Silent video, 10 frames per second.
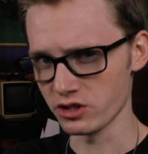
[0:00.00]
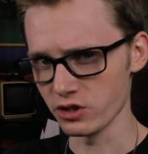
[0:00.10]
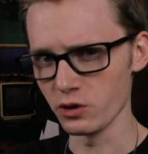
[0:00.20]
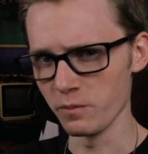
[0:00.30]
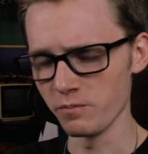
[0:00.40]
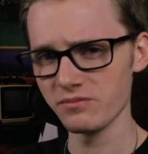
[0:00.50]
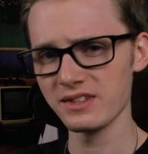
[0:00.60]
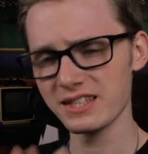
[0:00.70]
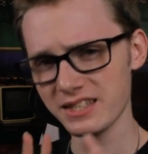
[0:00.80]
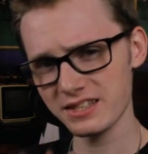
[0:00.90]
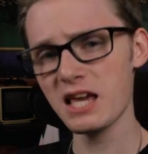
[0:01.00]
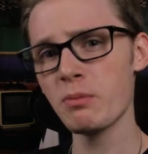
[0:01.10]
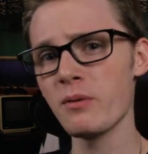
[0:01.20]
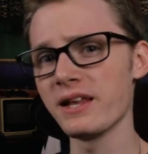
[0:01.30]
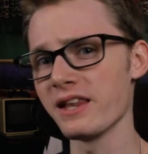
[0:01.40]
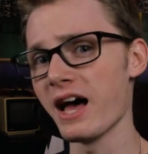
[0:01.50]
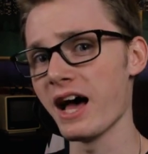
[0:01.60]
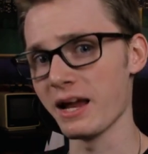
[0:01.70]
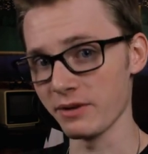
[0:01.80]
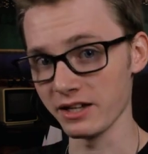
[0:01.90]
to keep him in
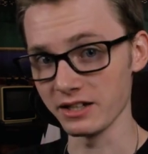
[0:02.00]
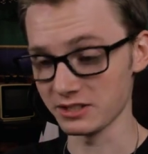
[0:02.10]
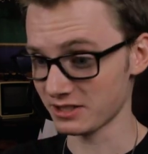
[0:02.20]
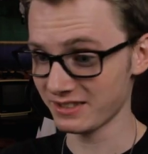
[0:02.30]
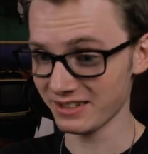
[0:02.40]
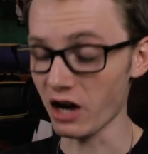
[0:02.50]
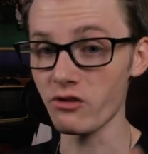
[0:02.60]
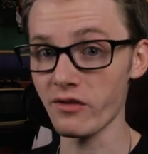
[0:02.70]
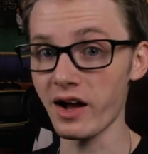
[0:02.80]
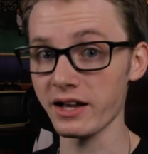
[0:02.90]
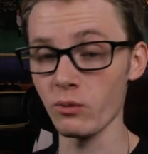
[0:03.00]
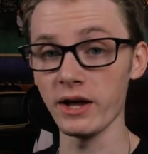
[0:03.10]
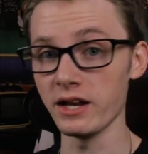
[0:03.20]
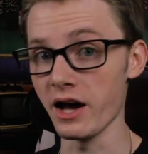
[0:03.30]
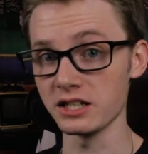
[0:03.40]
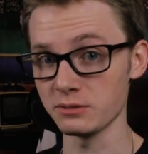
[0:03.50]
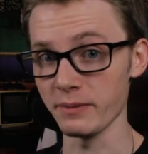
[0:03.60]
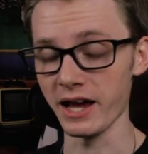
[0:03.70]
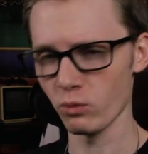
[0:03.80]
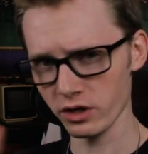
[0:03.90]
line, because Arataragi went nuts,
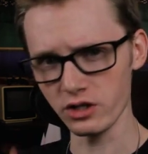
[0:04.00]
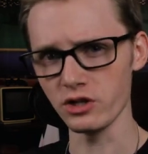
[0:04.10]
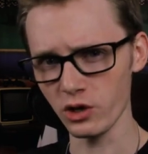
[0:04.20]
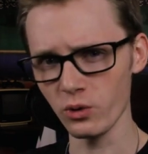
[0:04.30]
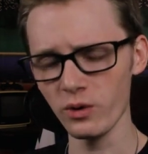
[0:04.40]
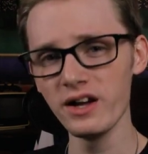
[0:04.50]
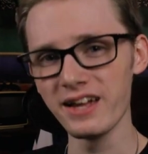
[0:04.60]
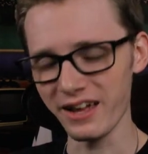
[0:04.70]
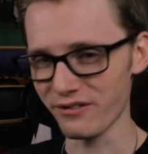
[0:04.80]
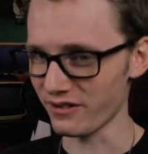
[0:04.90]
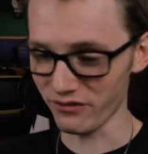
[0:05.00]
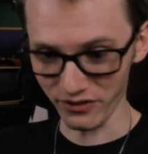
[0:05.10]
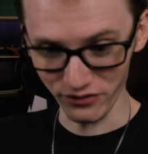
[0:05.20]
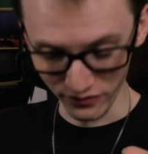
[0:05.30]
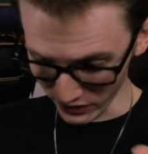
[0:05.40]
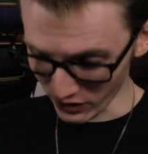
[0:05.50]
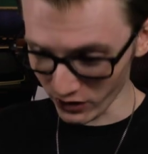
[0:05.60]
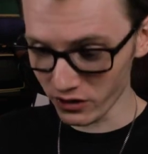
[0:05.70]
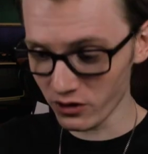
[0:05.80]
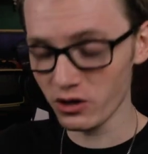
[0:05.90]
man. Wouldn't you? If a
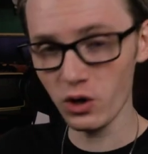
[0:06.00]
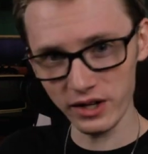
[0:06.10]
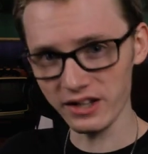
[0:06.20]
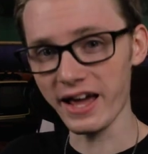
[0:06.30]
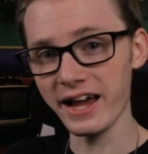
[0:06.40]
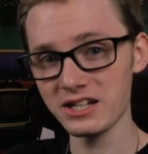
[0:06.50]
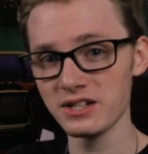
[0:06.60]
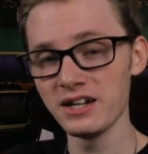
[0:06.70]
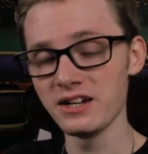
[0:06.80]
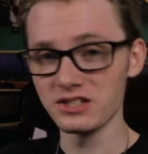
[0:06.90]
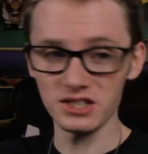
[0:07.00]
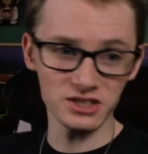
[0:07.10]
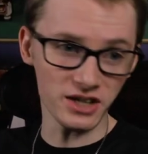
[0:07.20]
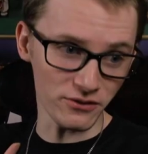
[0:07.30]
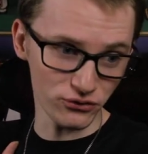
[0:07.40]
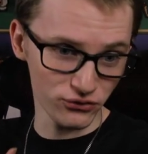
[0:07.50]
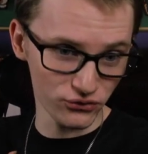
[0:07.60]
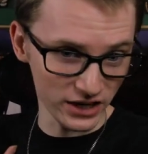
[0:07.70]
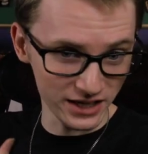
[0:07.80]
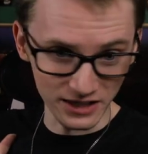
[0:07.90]
girl you knew and liked just got
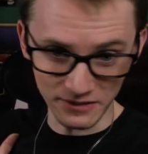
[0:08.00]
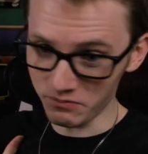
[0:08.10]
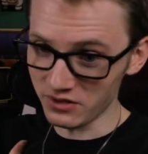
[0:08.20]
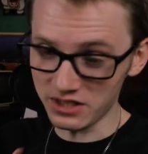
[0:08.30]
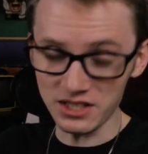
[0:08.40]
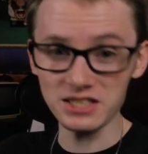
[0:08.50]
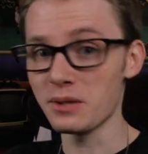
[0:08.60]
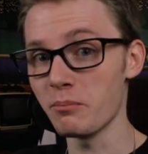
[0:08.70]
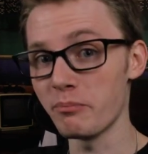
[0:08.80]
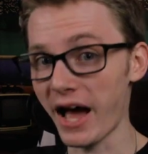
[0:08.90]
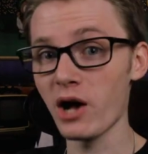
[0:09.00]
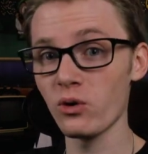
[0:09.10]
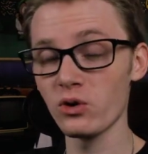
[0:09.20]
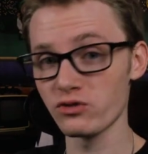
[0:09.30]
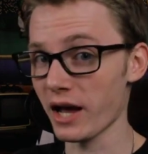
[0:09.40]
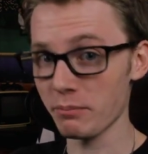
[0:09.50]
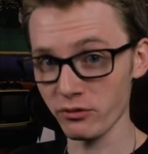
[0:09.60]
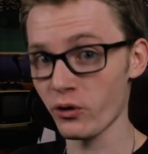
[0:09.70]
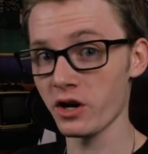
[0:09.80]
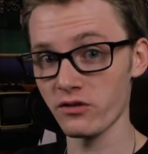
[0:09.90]
frickin' disemboweled right
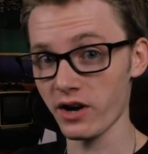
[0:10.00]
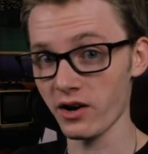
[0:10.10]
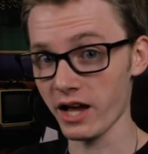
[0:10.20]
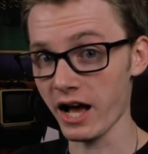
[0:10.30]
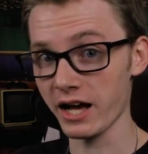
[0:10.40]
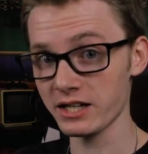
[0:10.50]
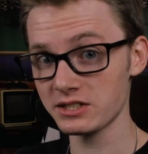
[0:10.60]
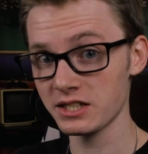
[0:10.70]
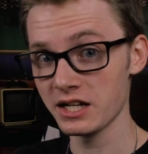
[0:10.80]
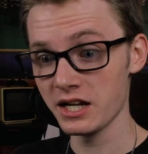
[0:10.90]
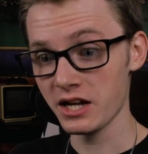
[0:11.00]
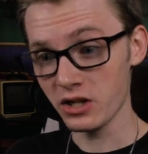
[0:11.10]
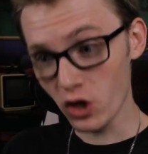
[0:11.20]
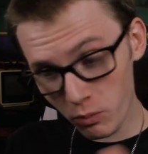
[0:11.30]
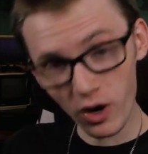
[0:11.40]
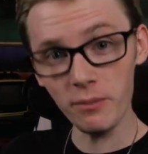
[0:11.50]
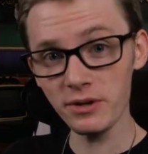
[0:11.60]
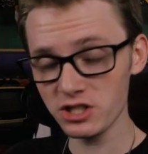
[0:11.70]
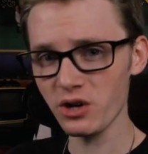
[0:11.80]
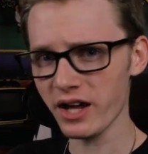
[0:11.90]
before your very eyes, you'd probably
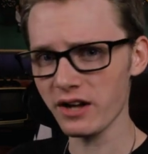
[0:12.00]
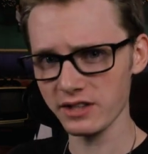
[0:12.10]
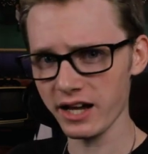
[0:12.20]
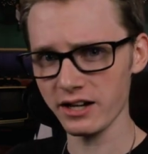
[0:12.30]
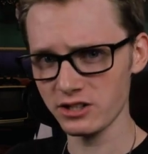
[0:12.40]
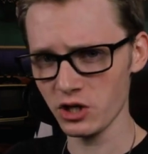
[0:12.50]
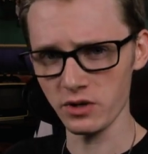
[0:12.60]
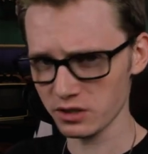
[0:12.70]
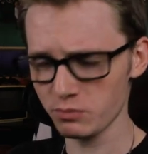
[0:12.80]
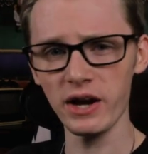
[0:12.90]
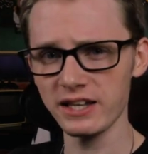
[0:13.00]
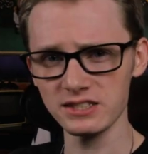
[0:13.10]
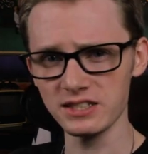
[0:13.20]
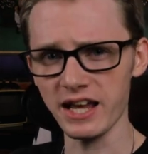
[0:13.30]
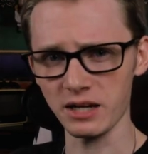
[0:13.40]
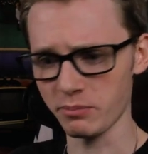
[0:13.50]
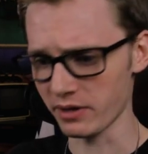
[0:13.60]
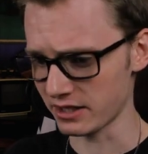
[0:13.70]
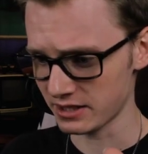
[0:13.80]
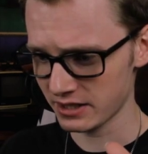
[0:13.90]
choke out the guy too and just break his neck,
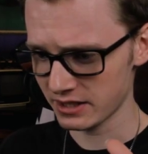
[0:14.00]
but